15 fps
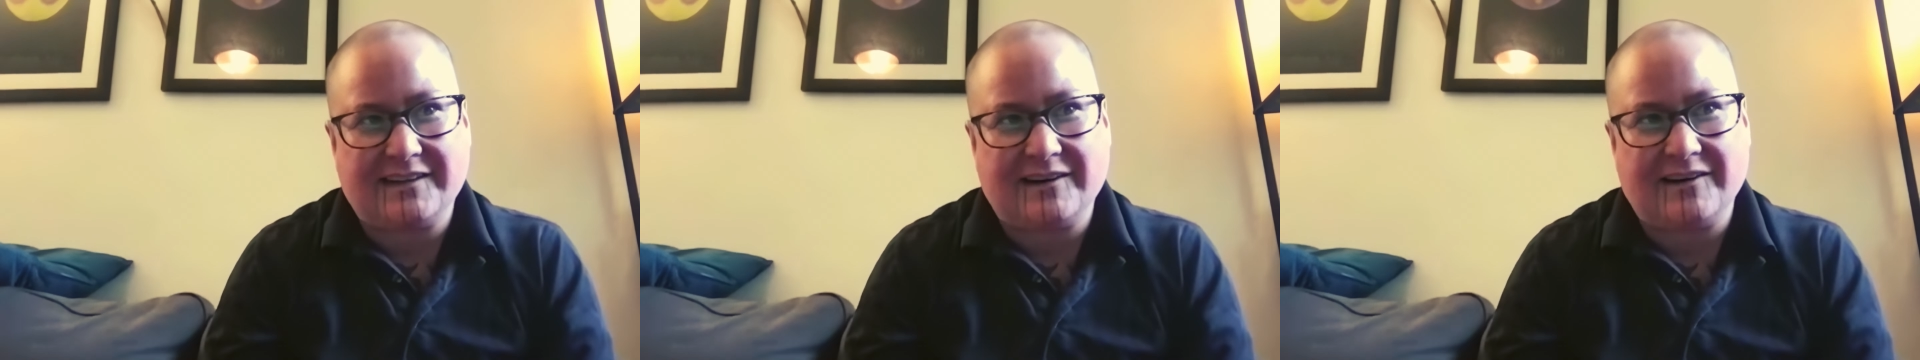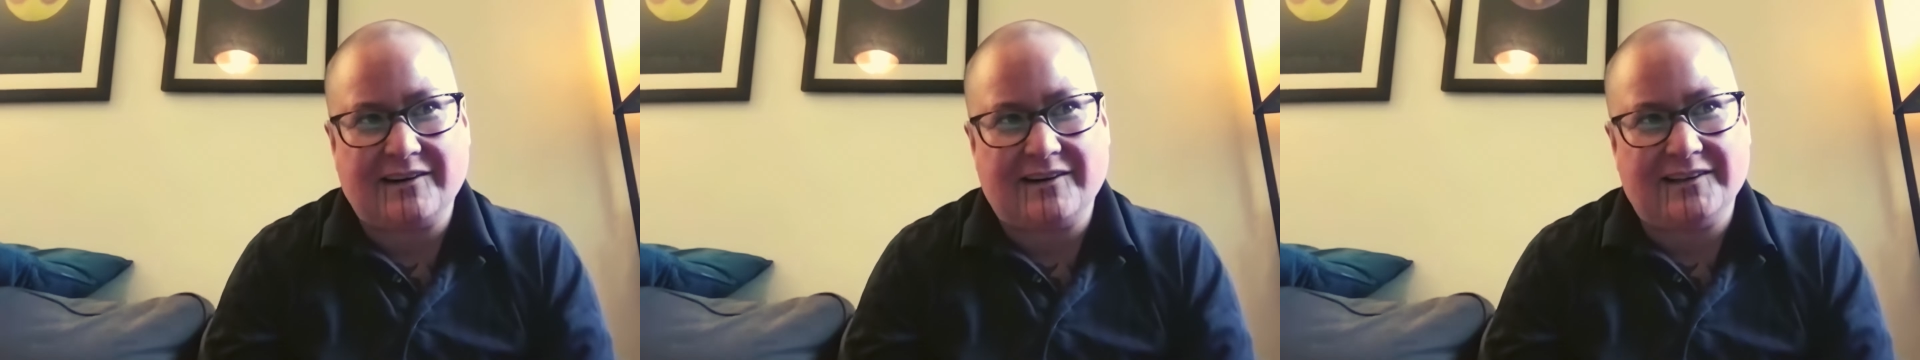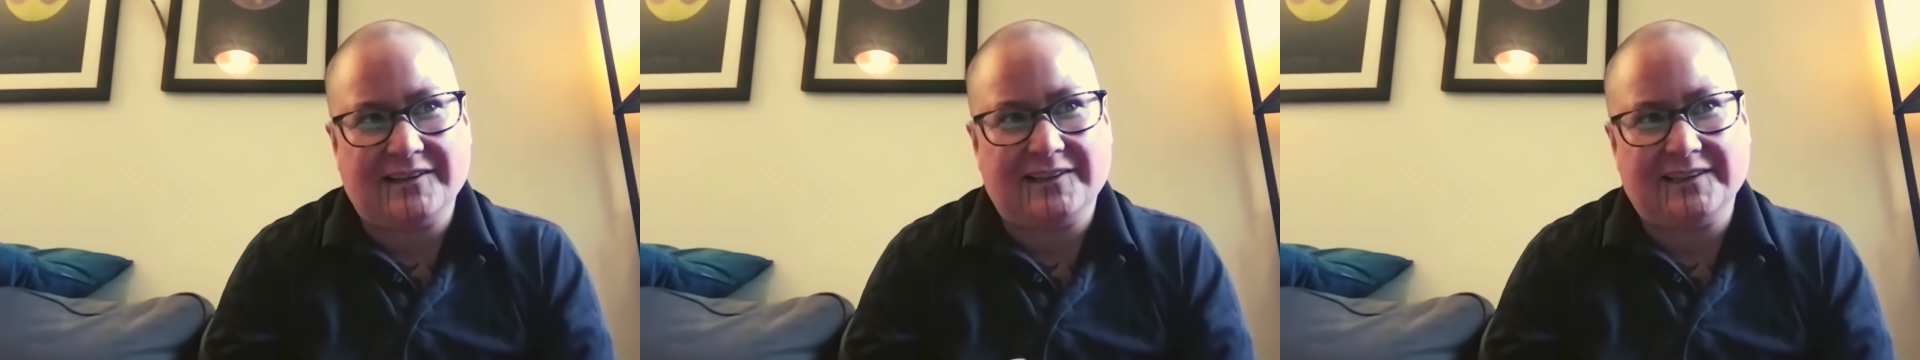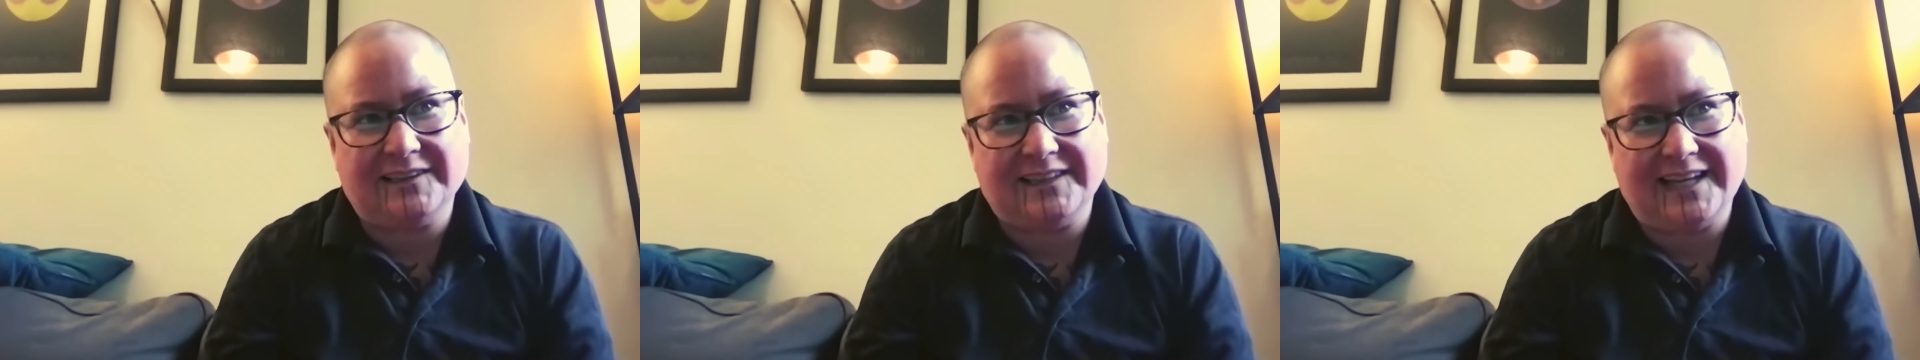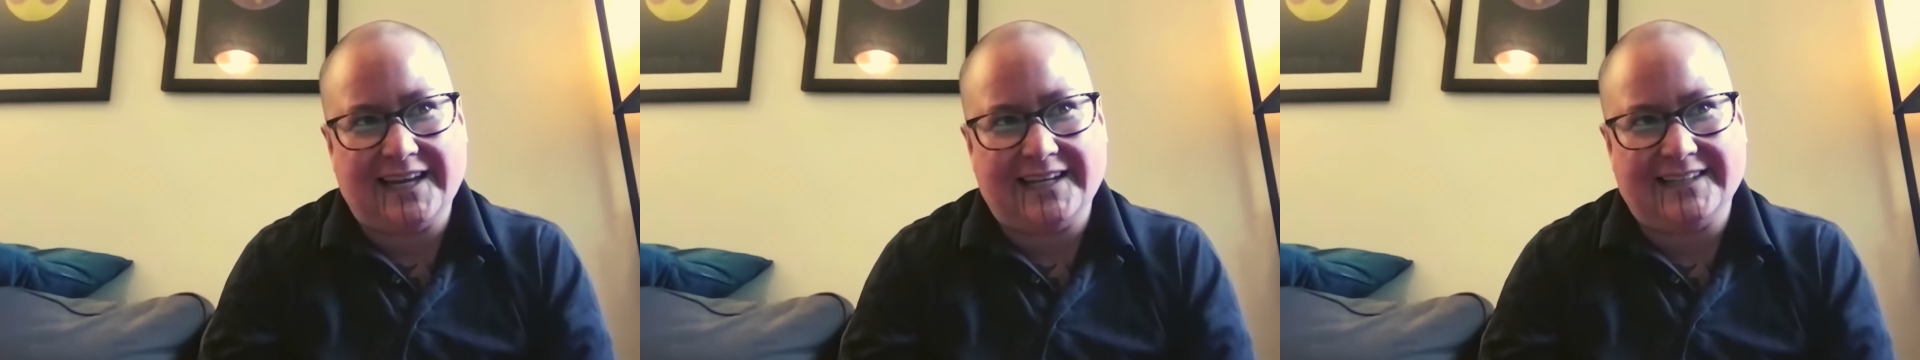are on our
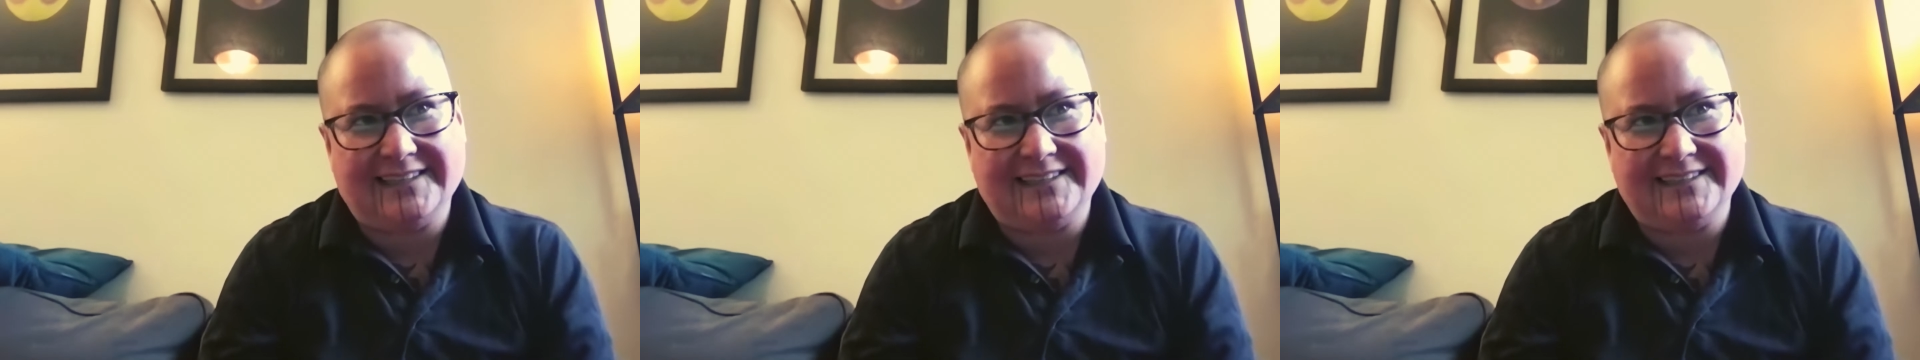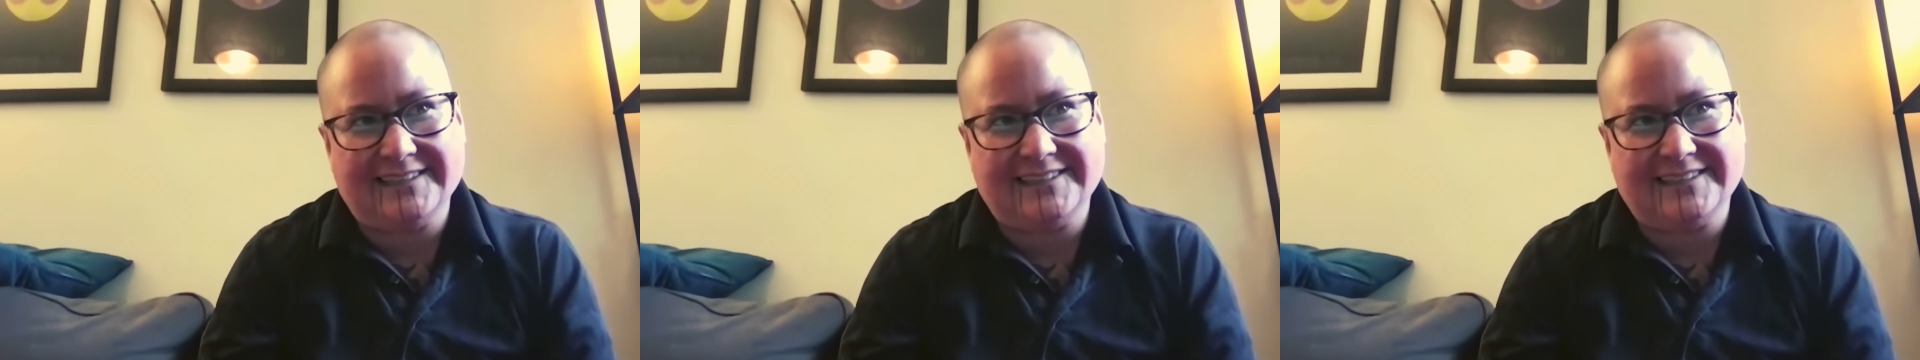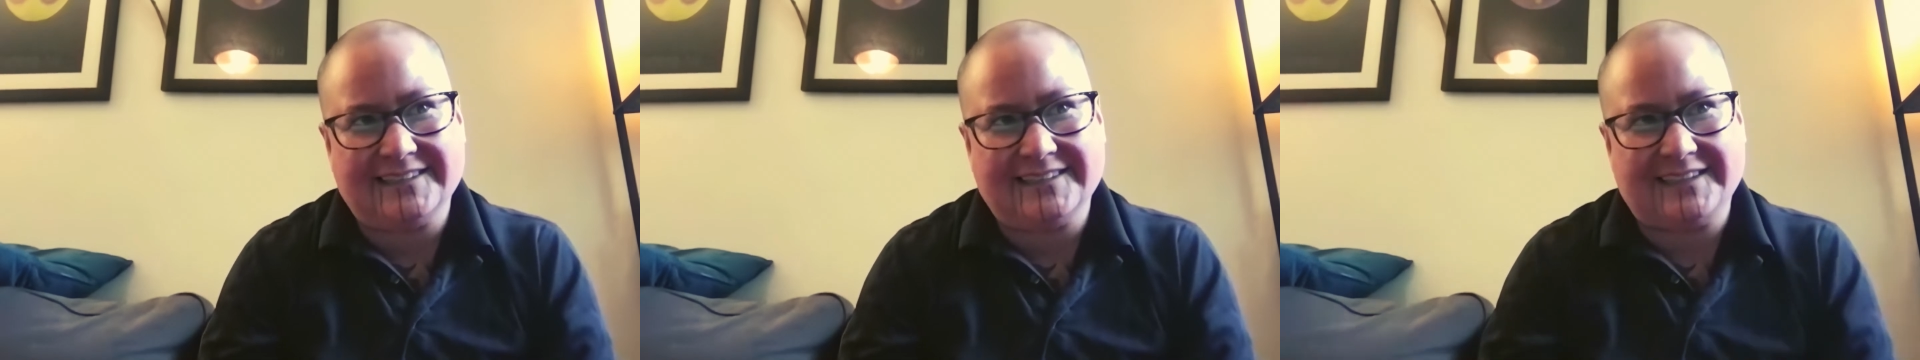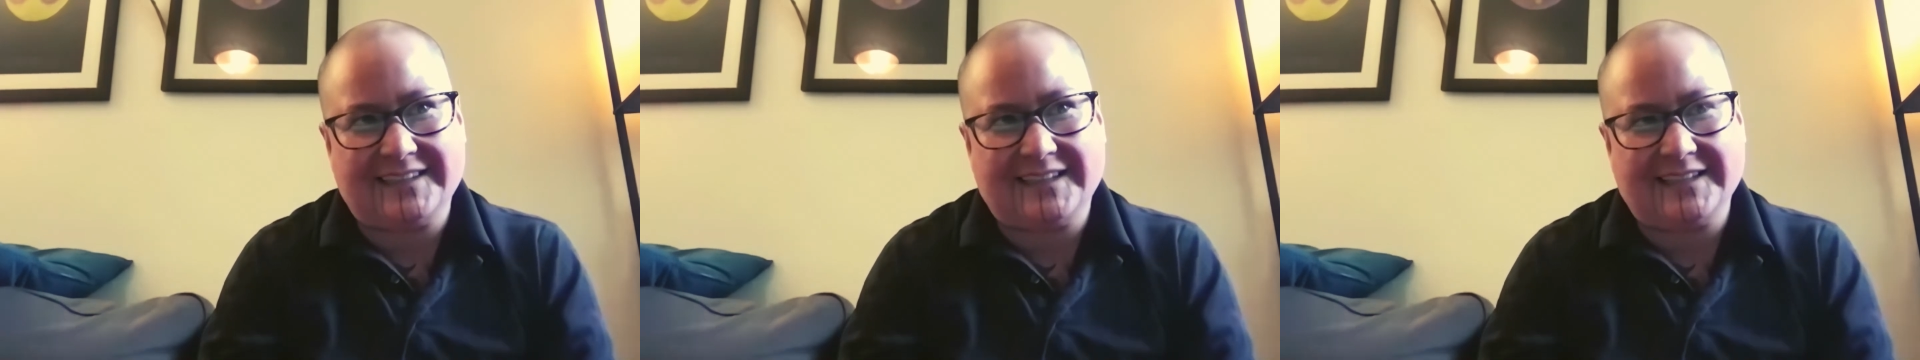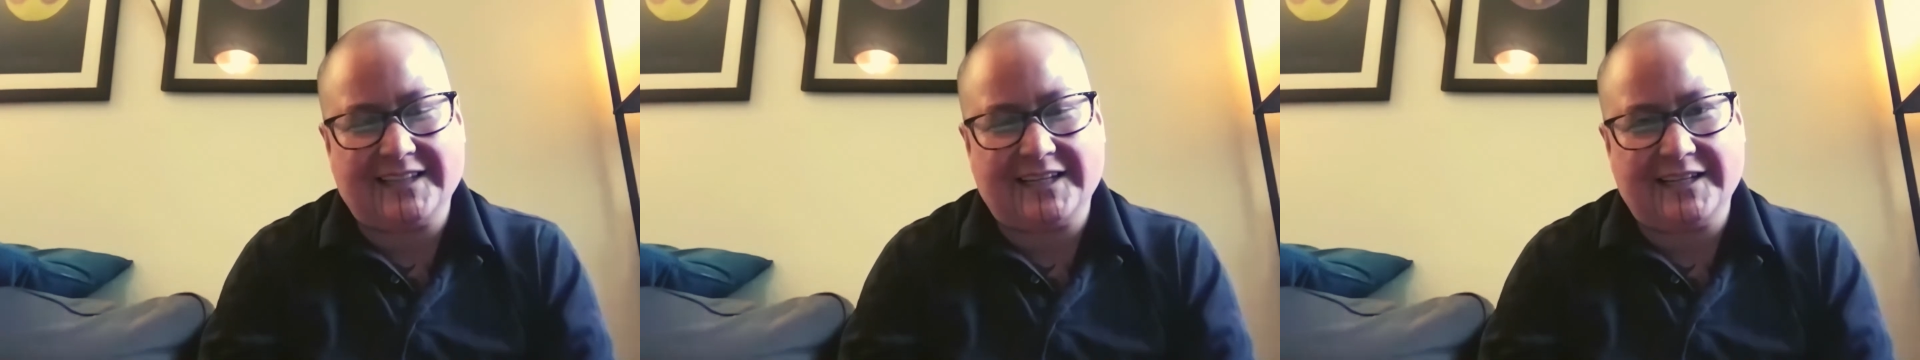lands and
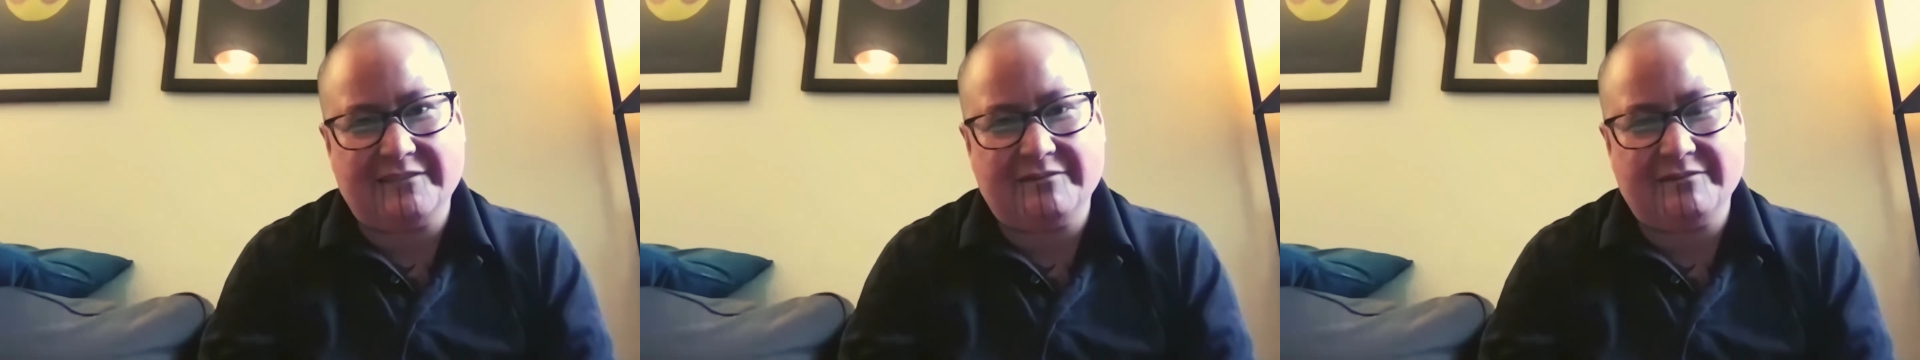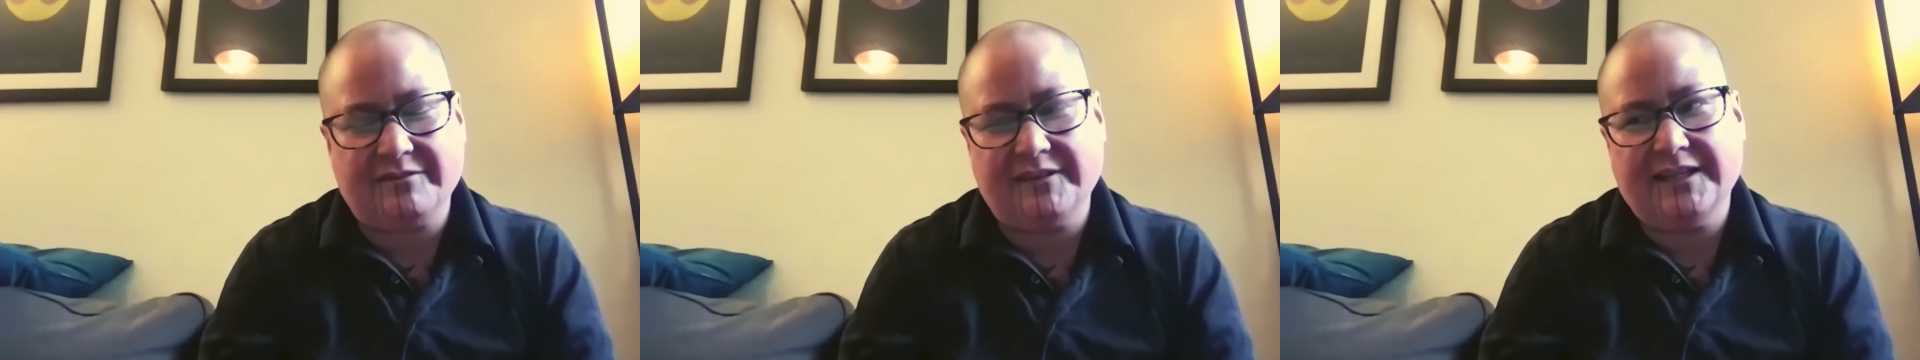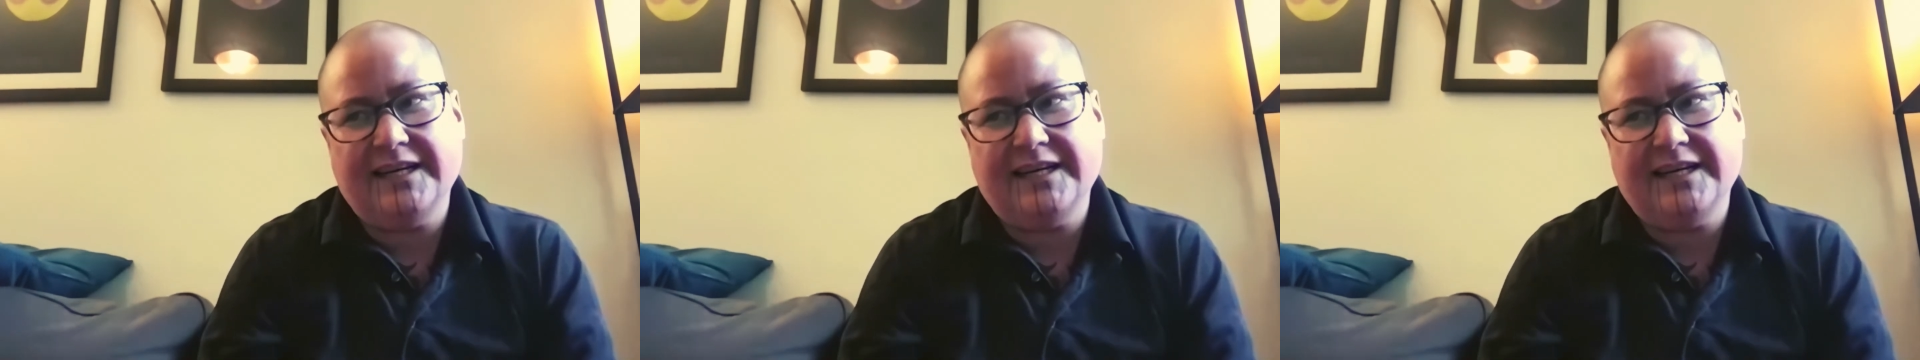like kind of